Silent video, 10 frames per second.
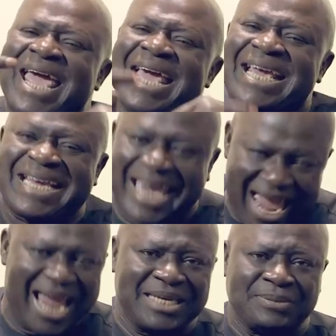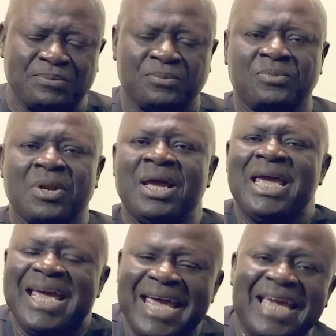again
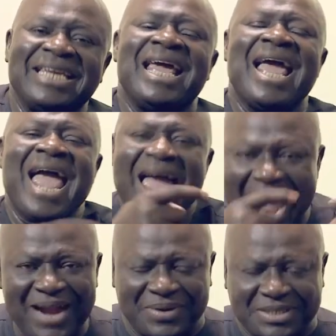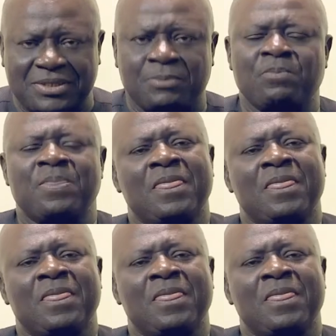inherit.